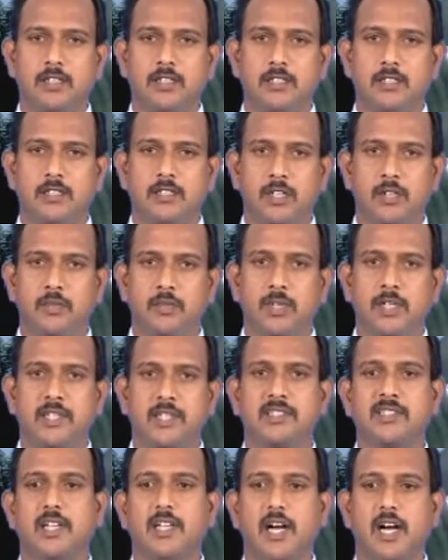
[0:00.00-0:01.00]
third one
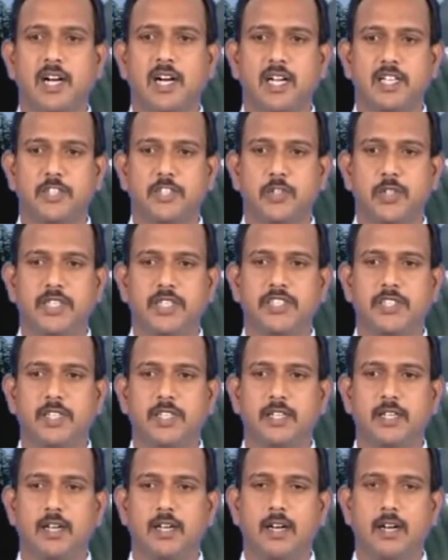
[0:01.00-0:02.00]
is acculturation,
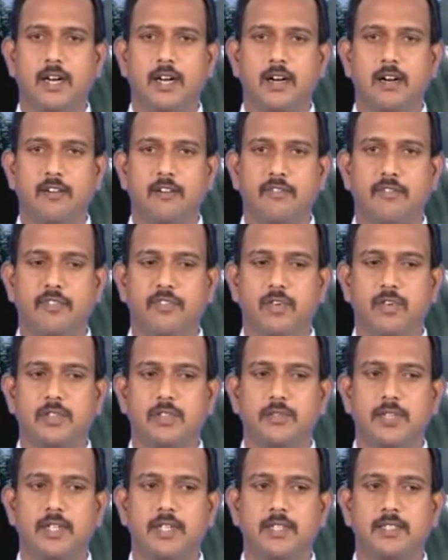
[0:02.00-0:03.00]
fourth
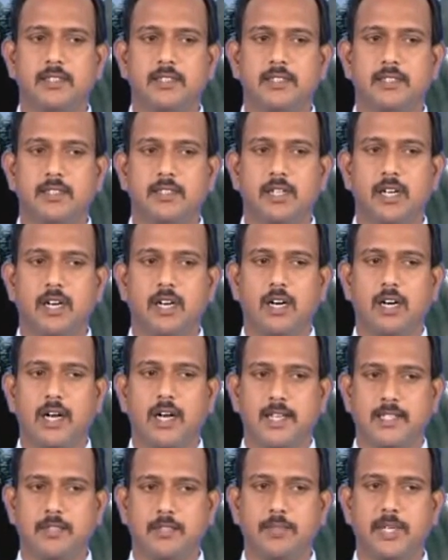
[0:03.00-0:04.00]
one is
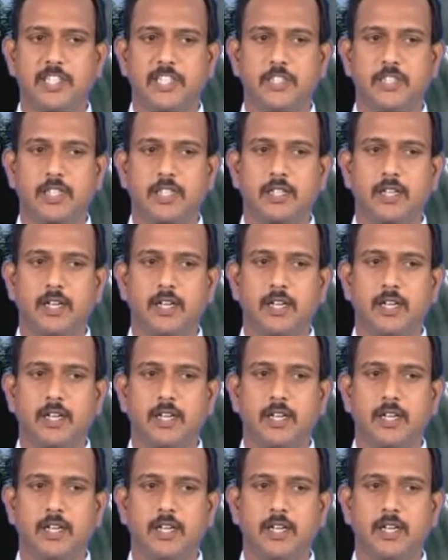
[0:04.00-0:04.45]
assimilation.